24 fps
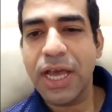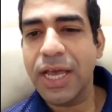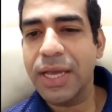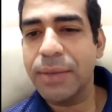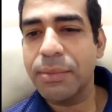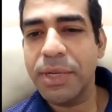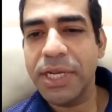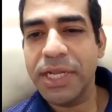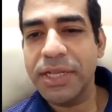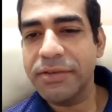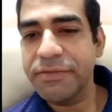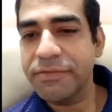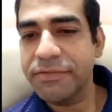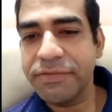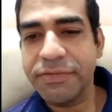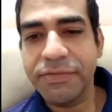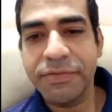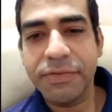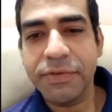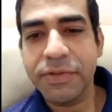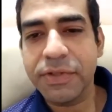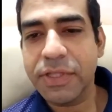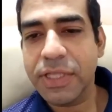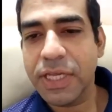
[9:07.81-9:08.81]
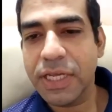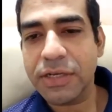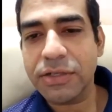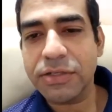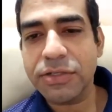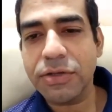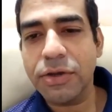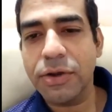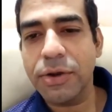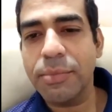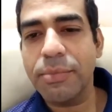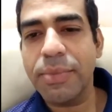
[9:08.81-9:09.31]
I believe
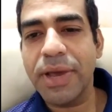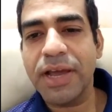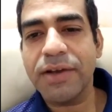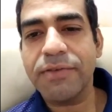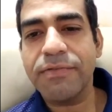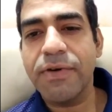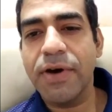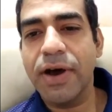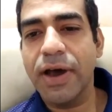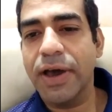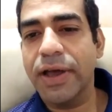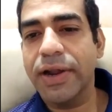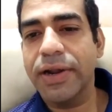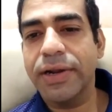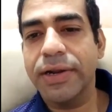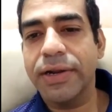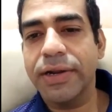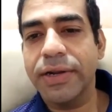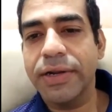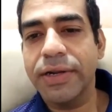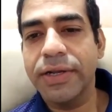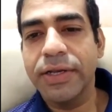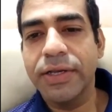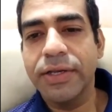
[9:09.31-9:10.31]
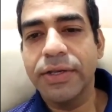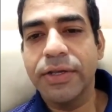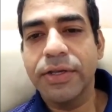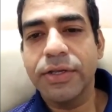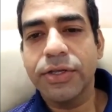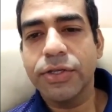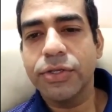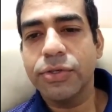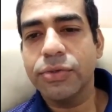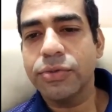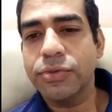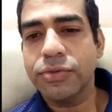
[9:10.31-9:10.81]
that's going to backfire in
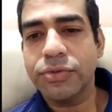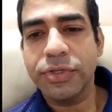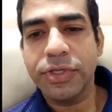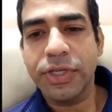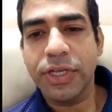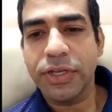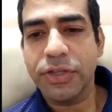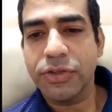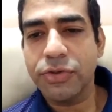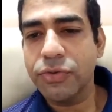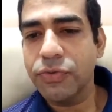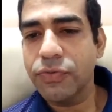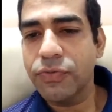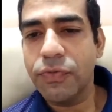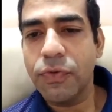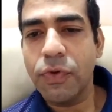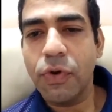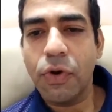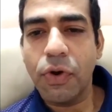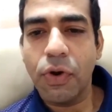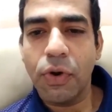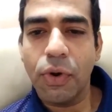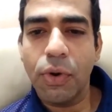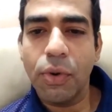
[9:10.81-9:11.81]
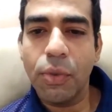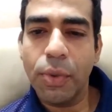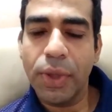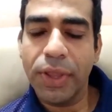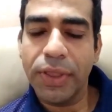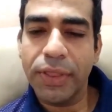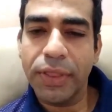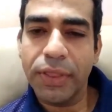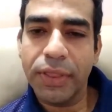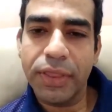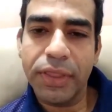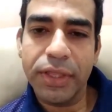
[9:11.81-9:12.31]
Q3 and Q4
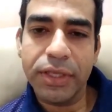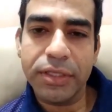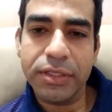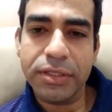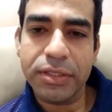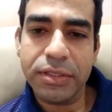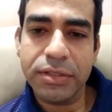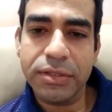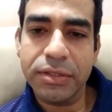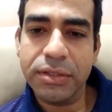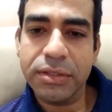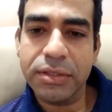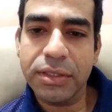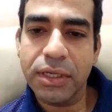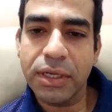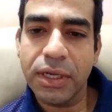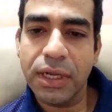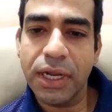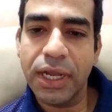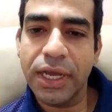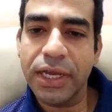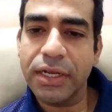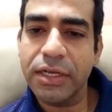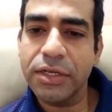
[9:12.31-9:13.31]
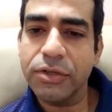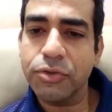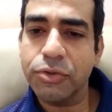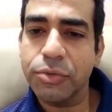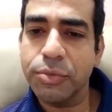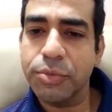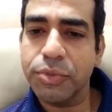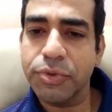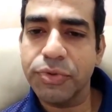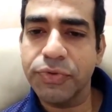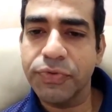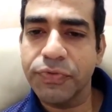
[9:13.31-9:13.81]
when things are likely to
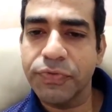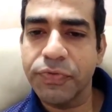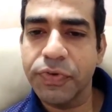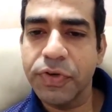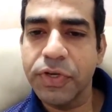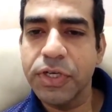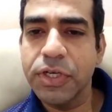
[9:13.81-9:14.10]
improve.